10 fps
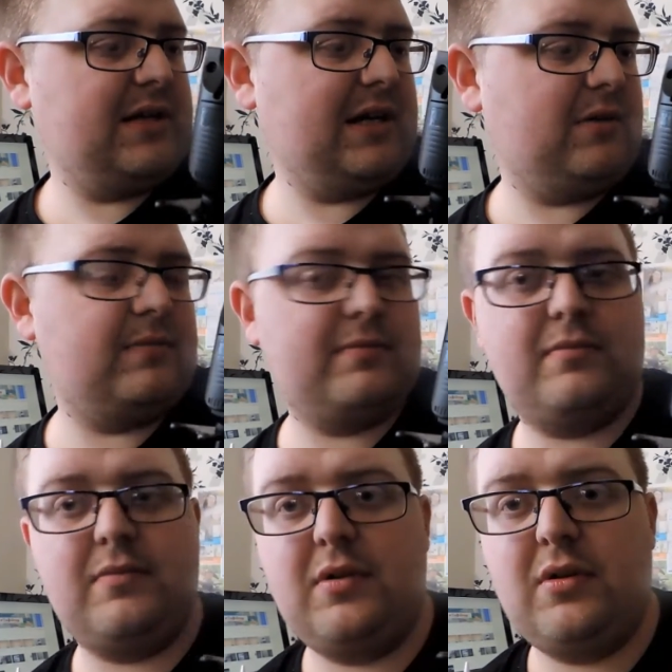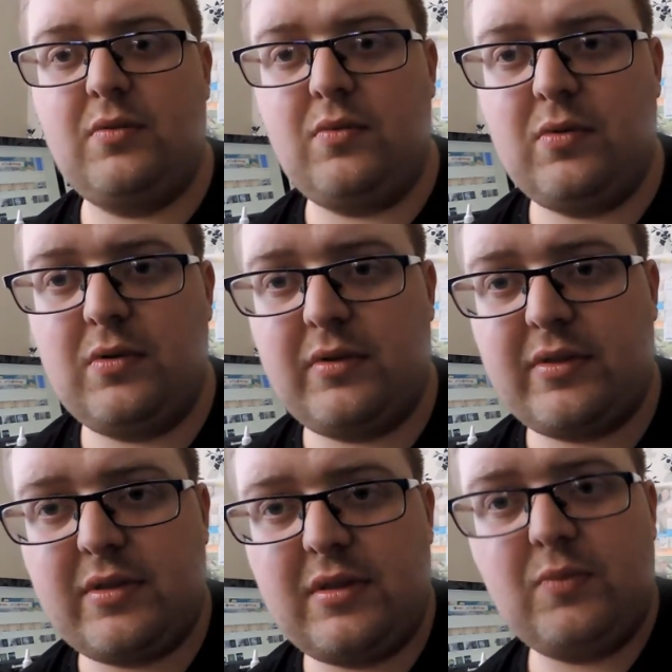Now,
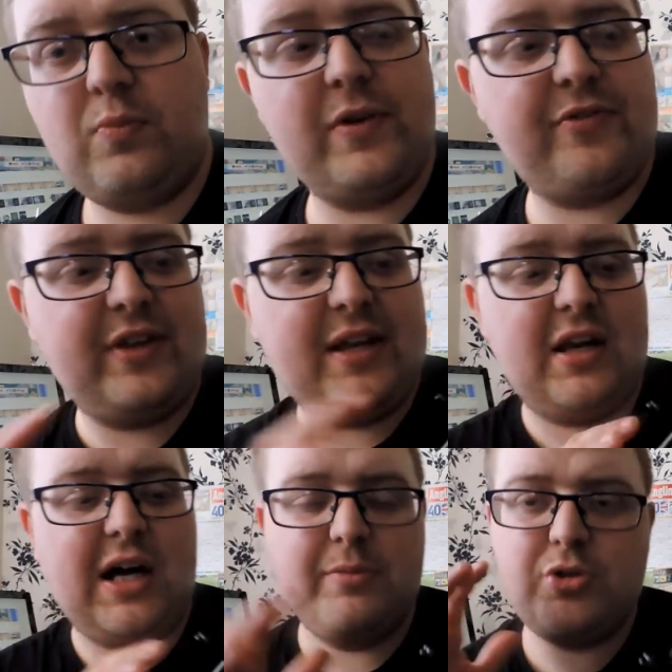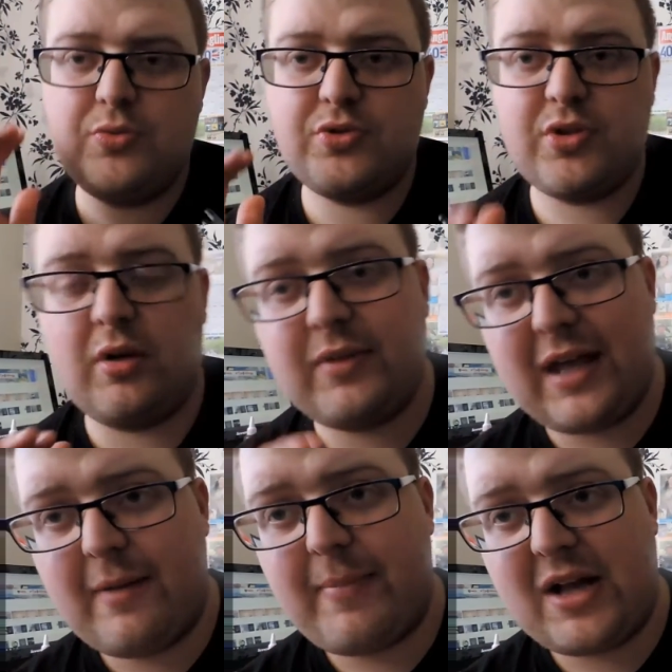with the alarms, you don't
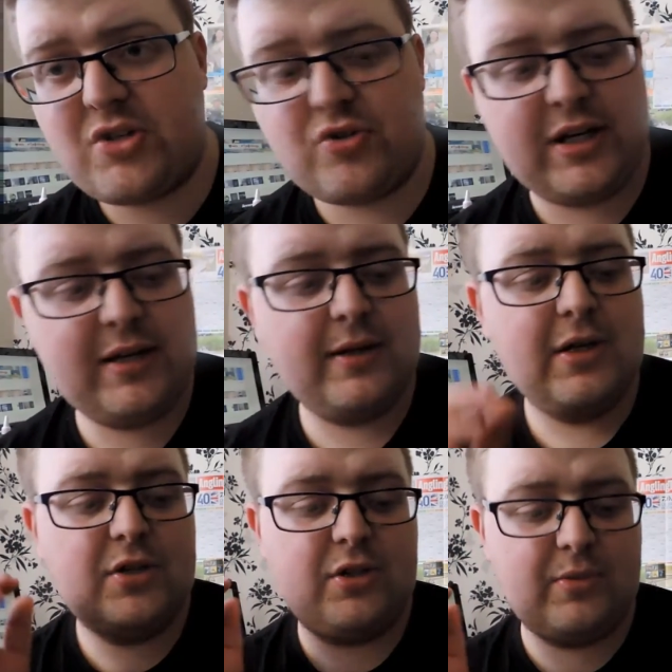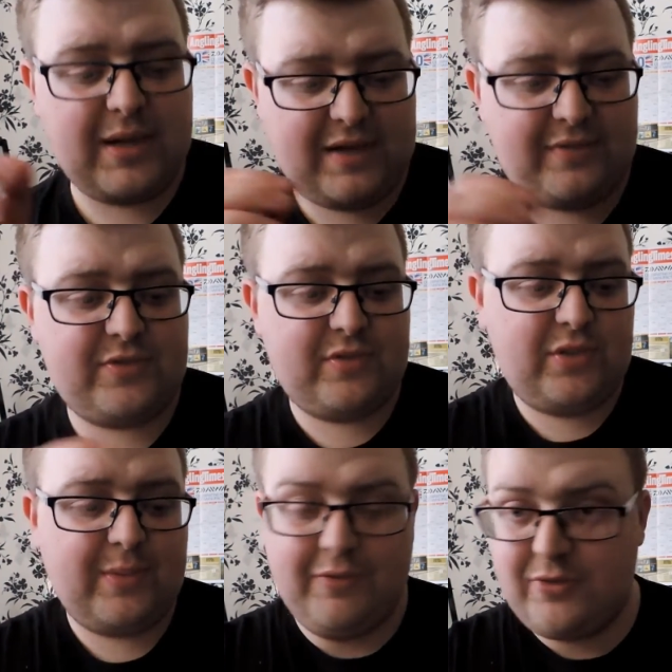get a battery. You have
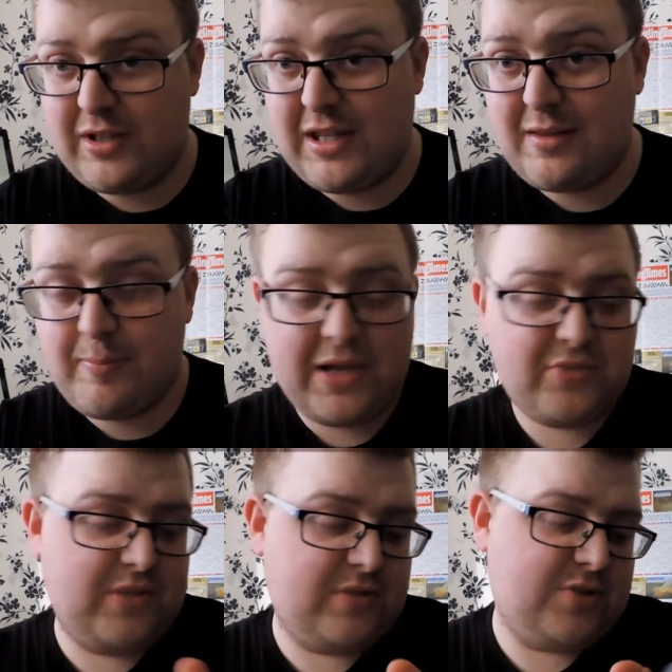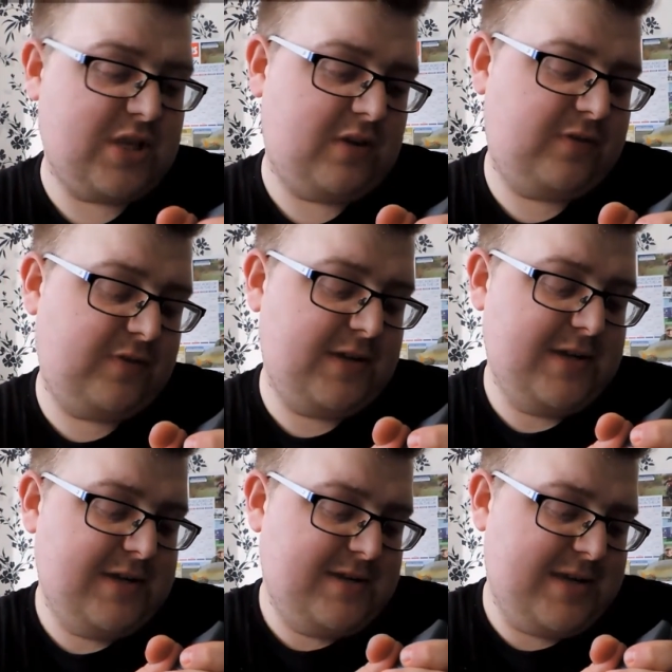to get the batteries yourself.
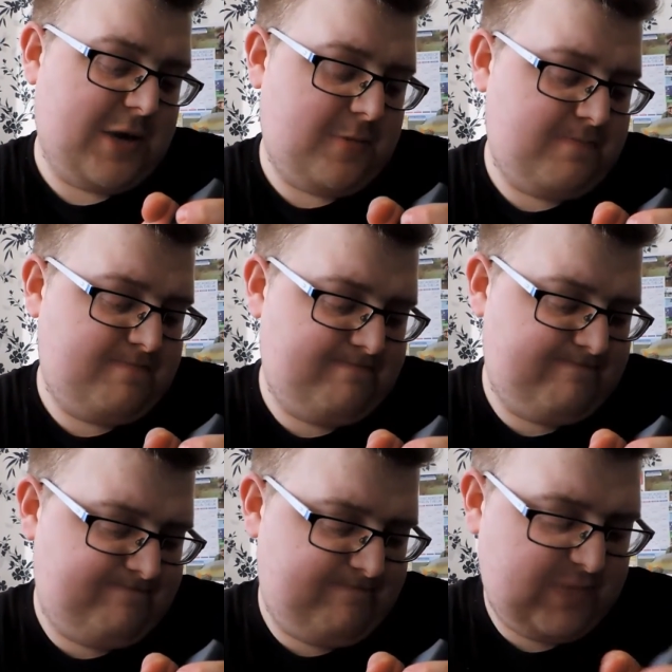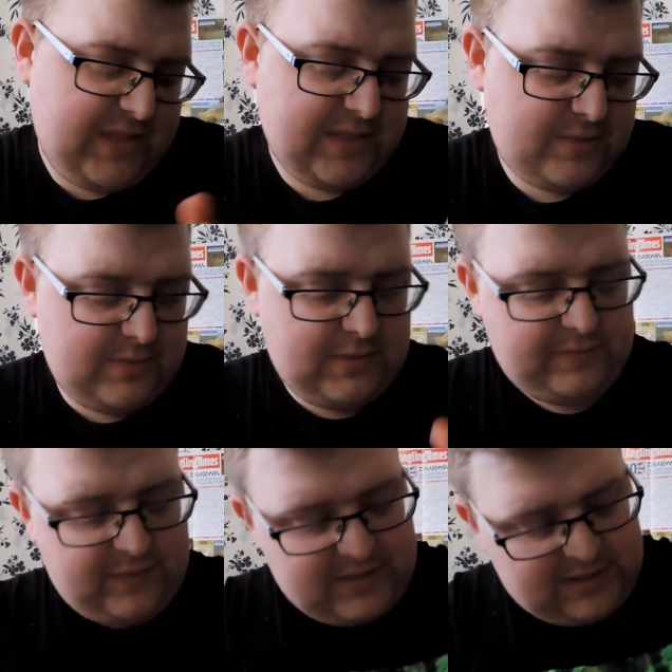Now, these,
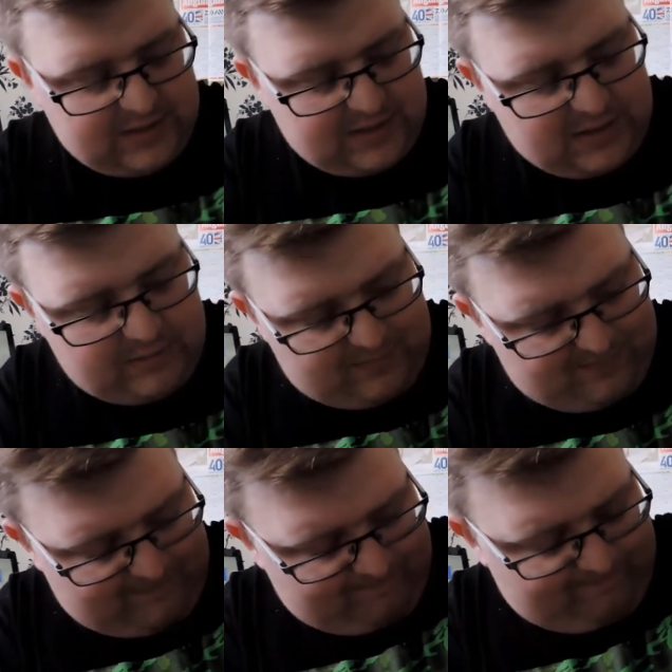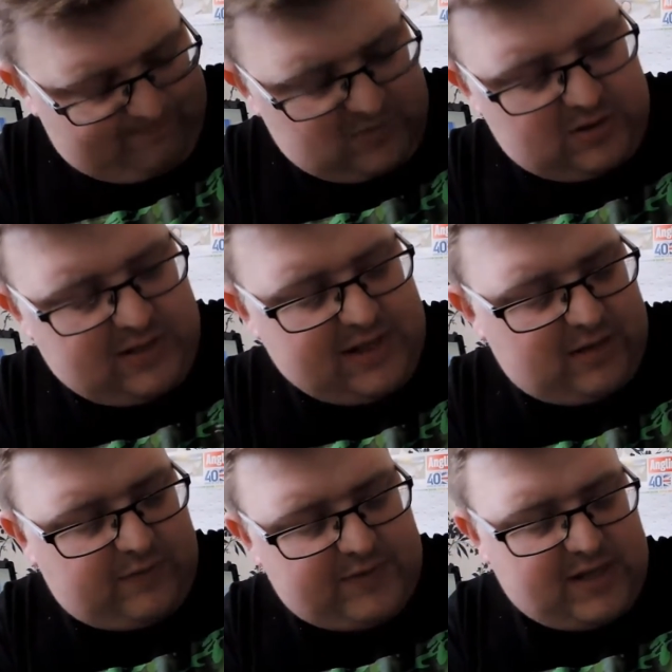if I take the alarm
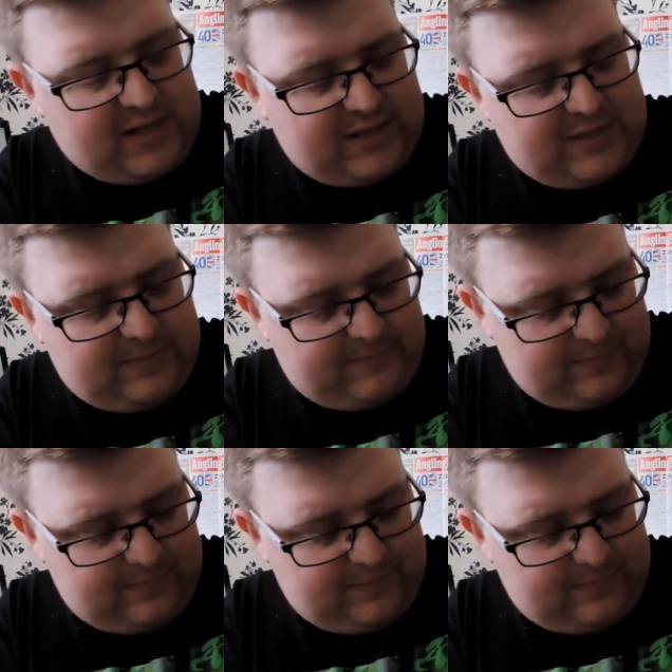head off a second.